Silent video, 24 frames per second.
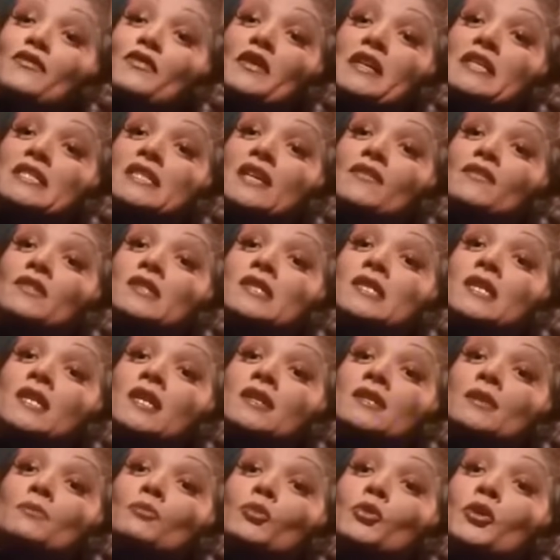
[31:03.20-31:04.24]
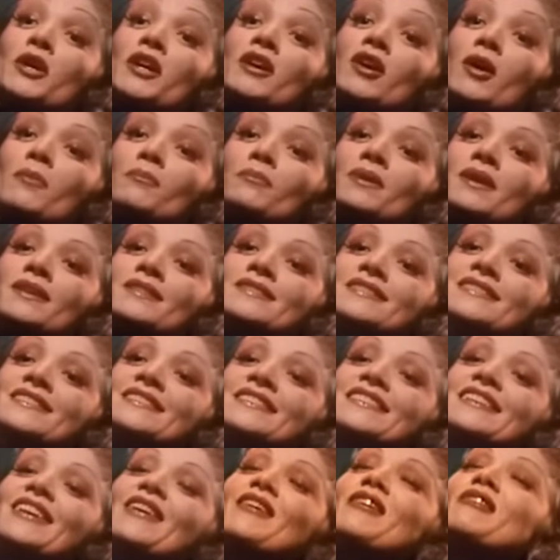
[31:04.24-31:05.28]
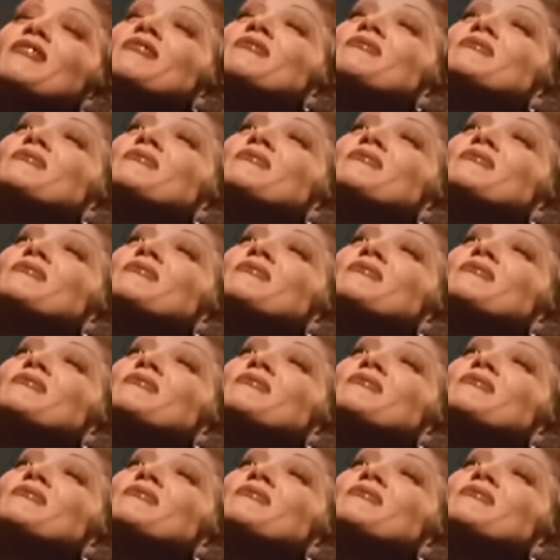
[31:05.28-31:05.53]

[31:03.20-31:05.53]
the languid sensuality that